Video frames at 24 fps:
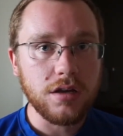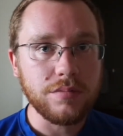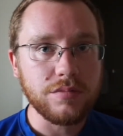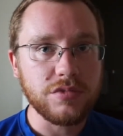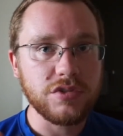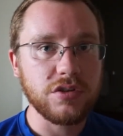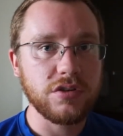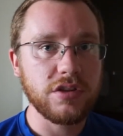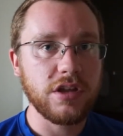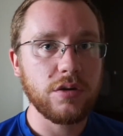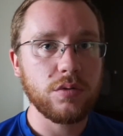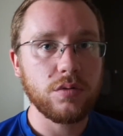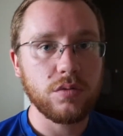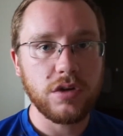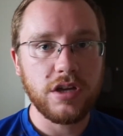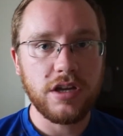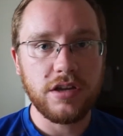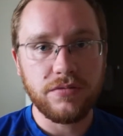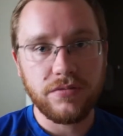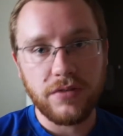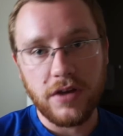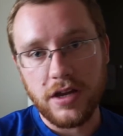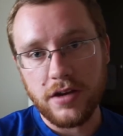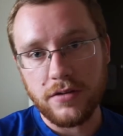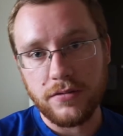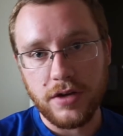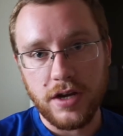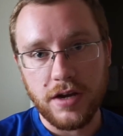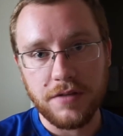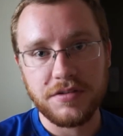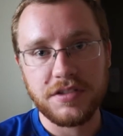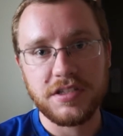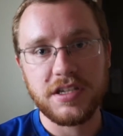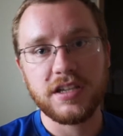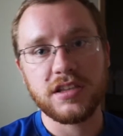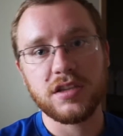so that if I ever
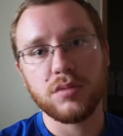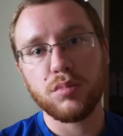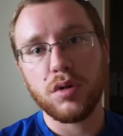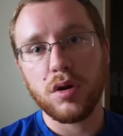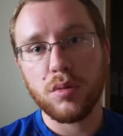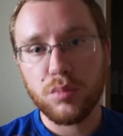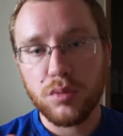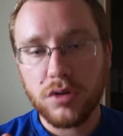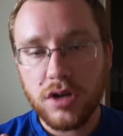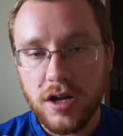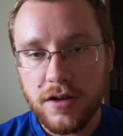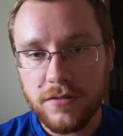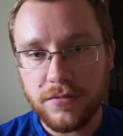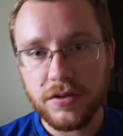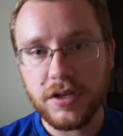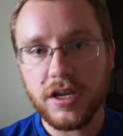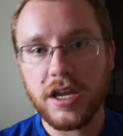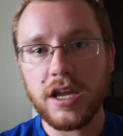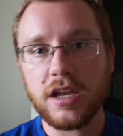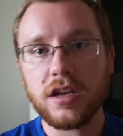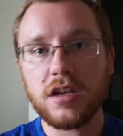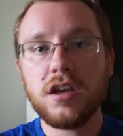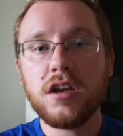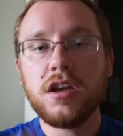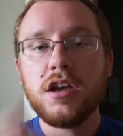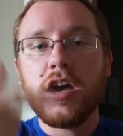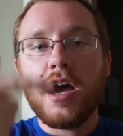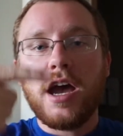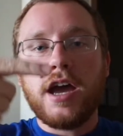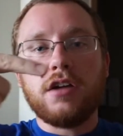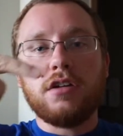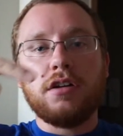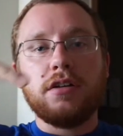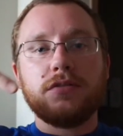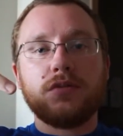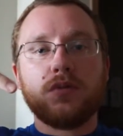have to take the bumper off again, I
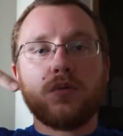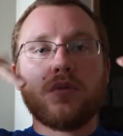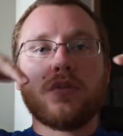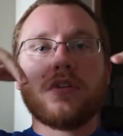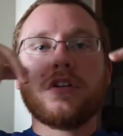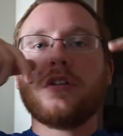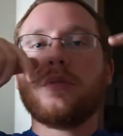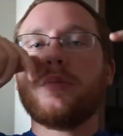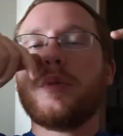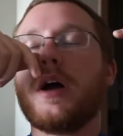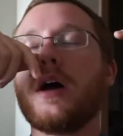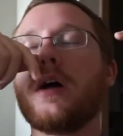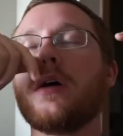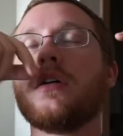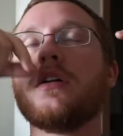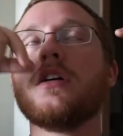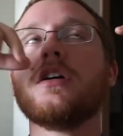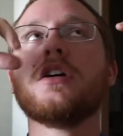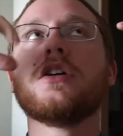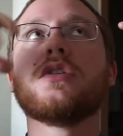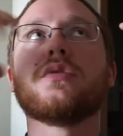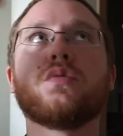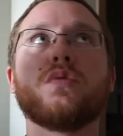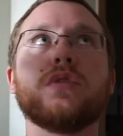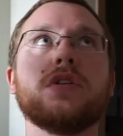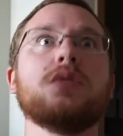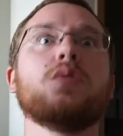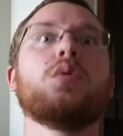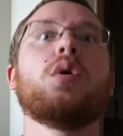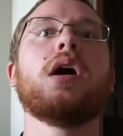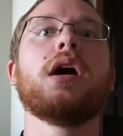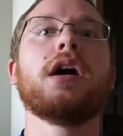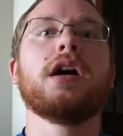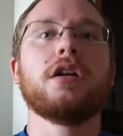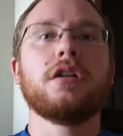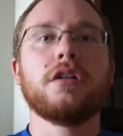don't have to worry about
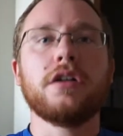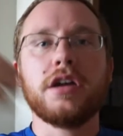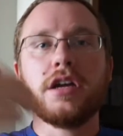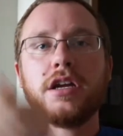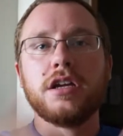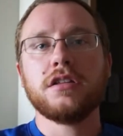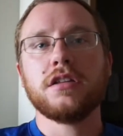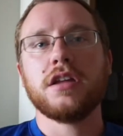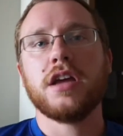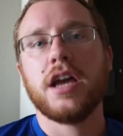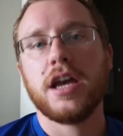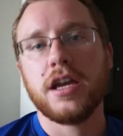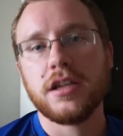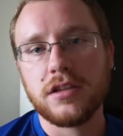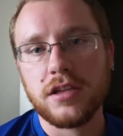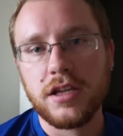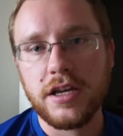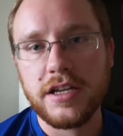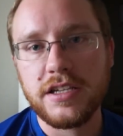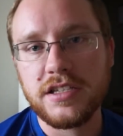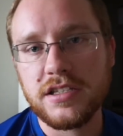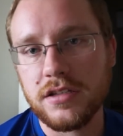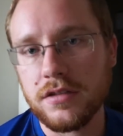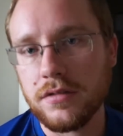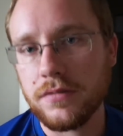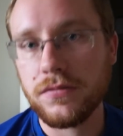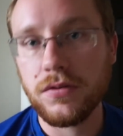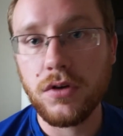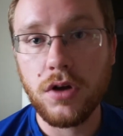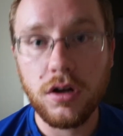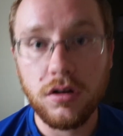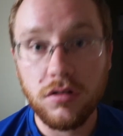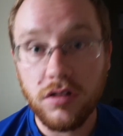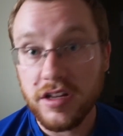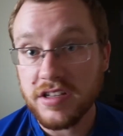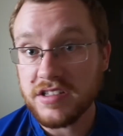rewiring the headlights and the
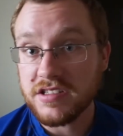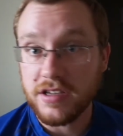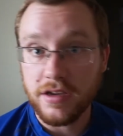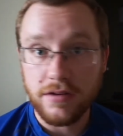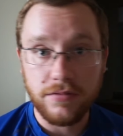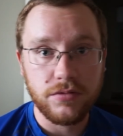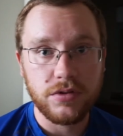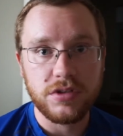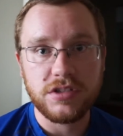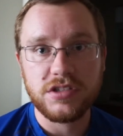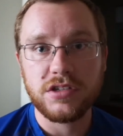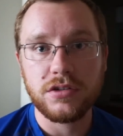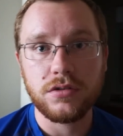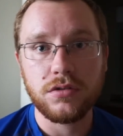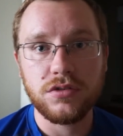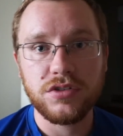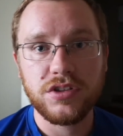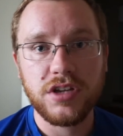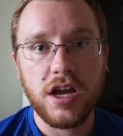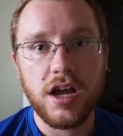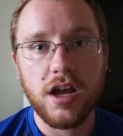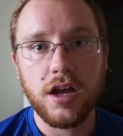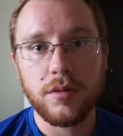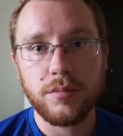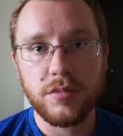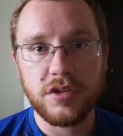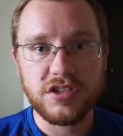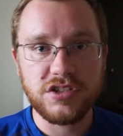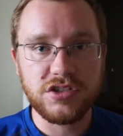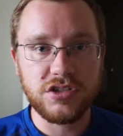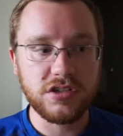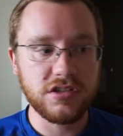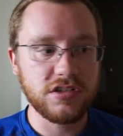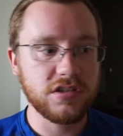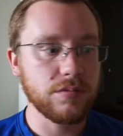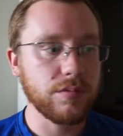fog lights every single time. It's
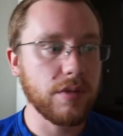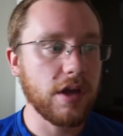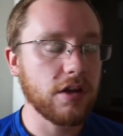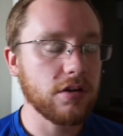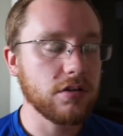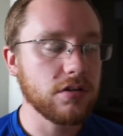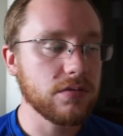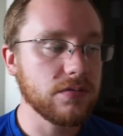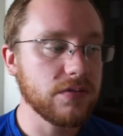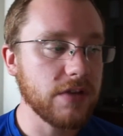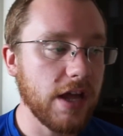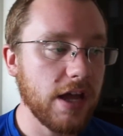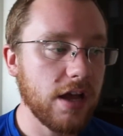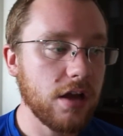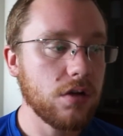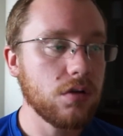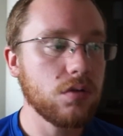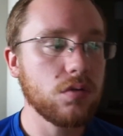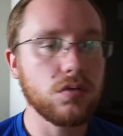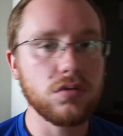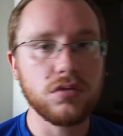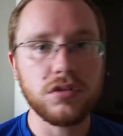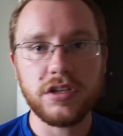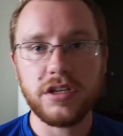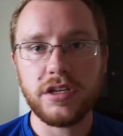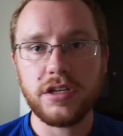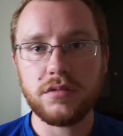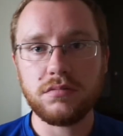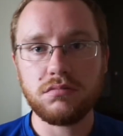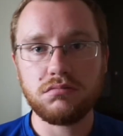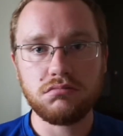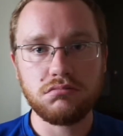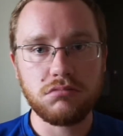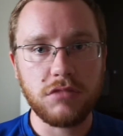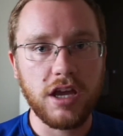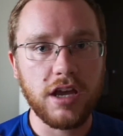just a matter of now only
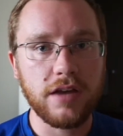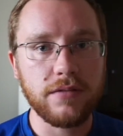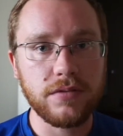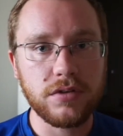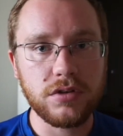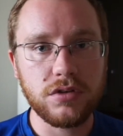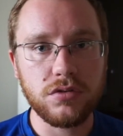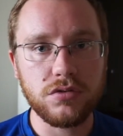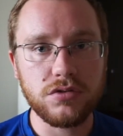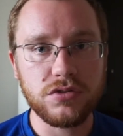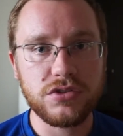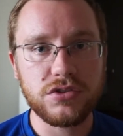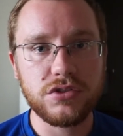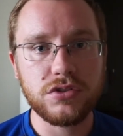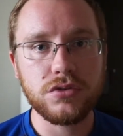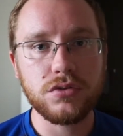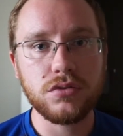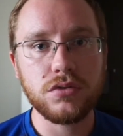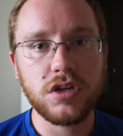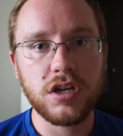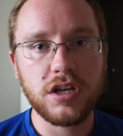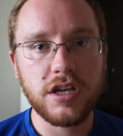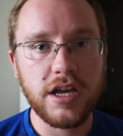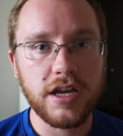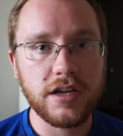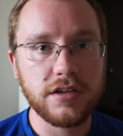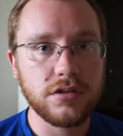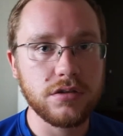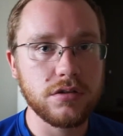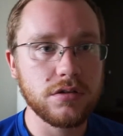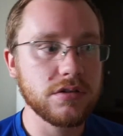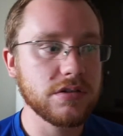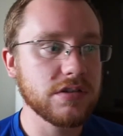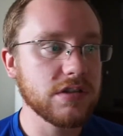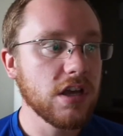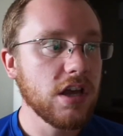having those two
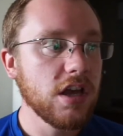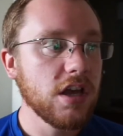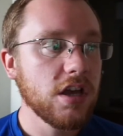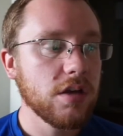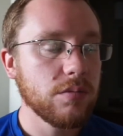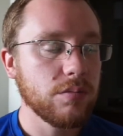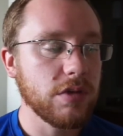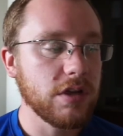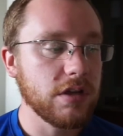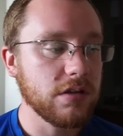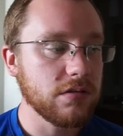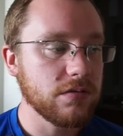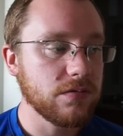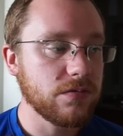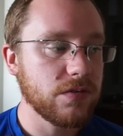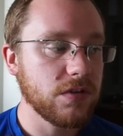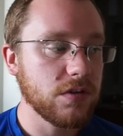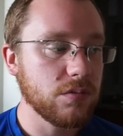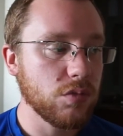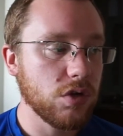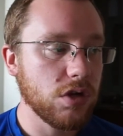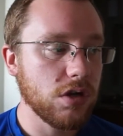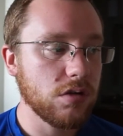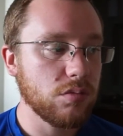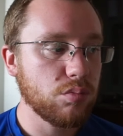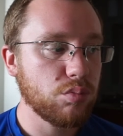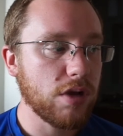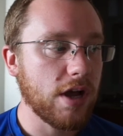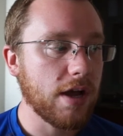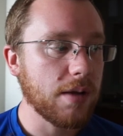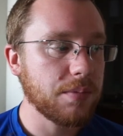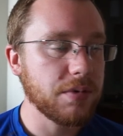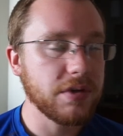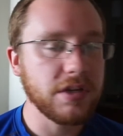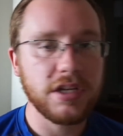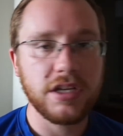connectors, male and female,
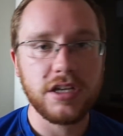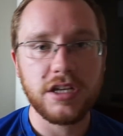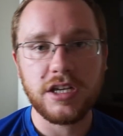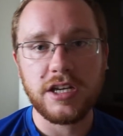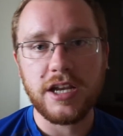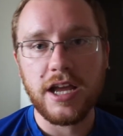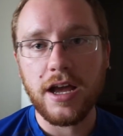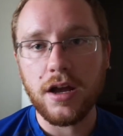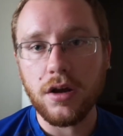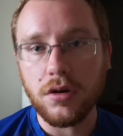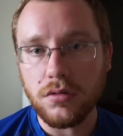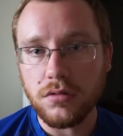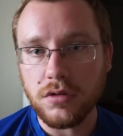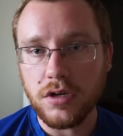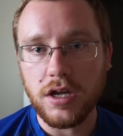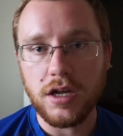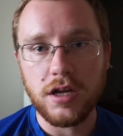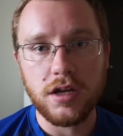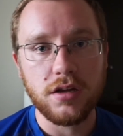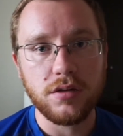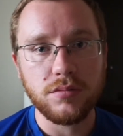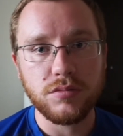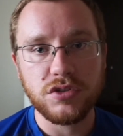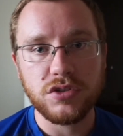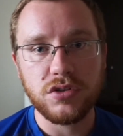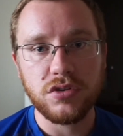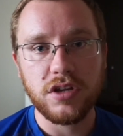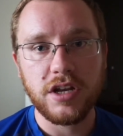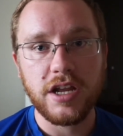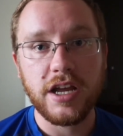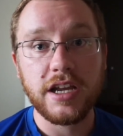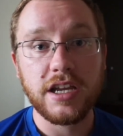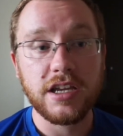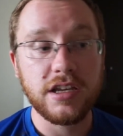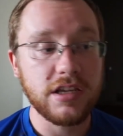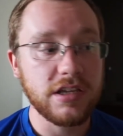popping in and out, so that
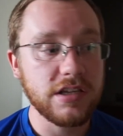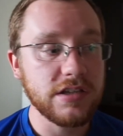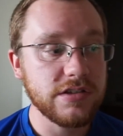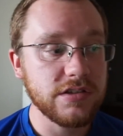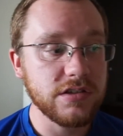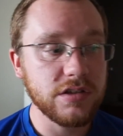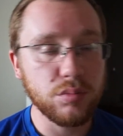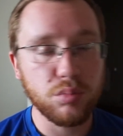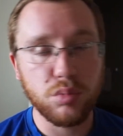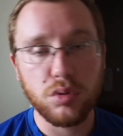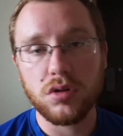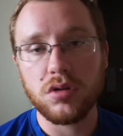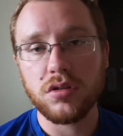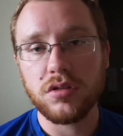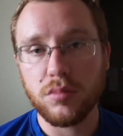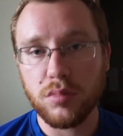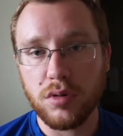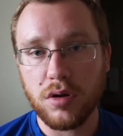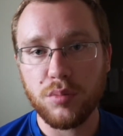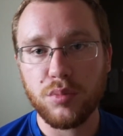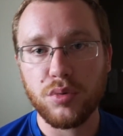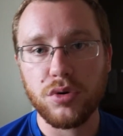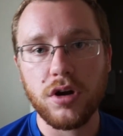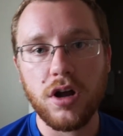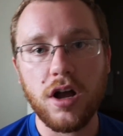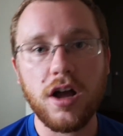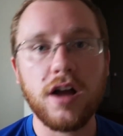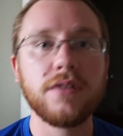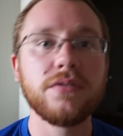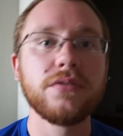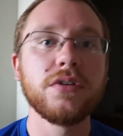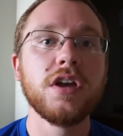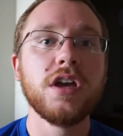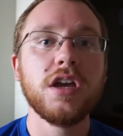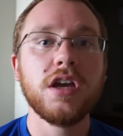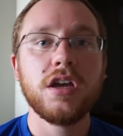I can easily pull the bumper
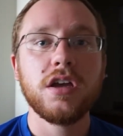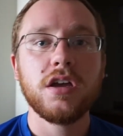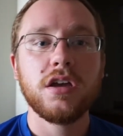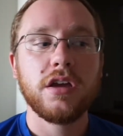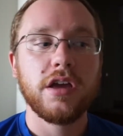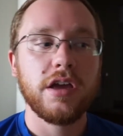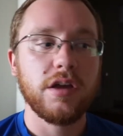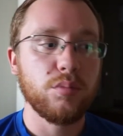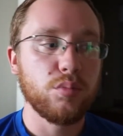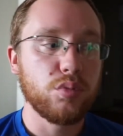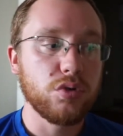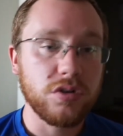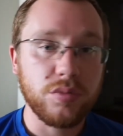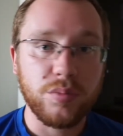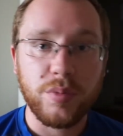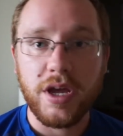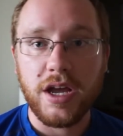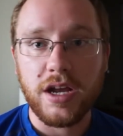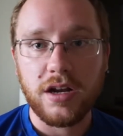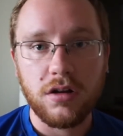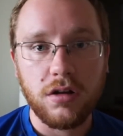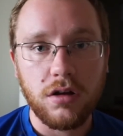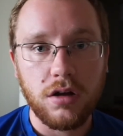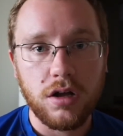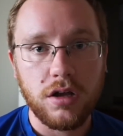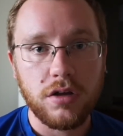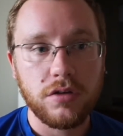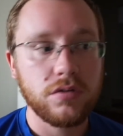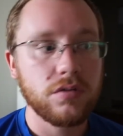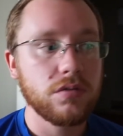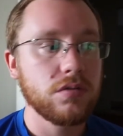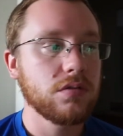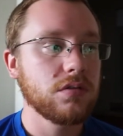off and put it back on,